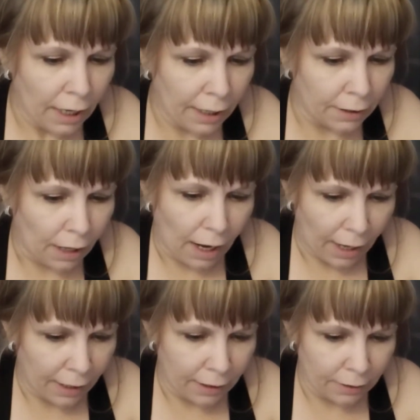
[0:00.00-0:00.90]
and
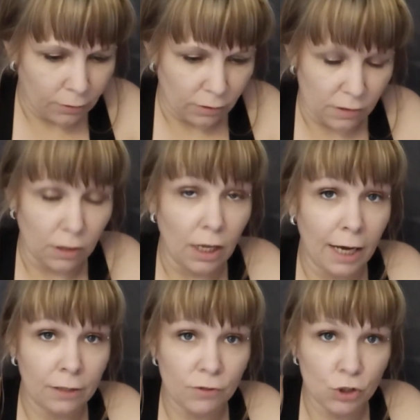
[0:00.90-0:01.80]
I, there's a
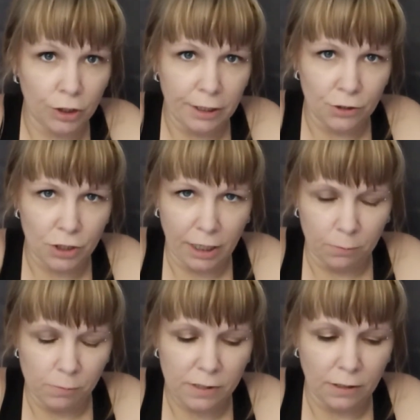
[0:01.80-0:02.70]
lot of strange
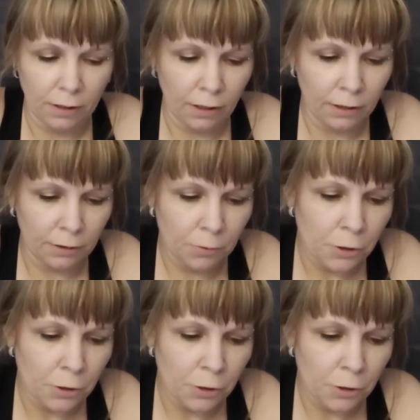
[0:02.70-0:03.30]
names in here.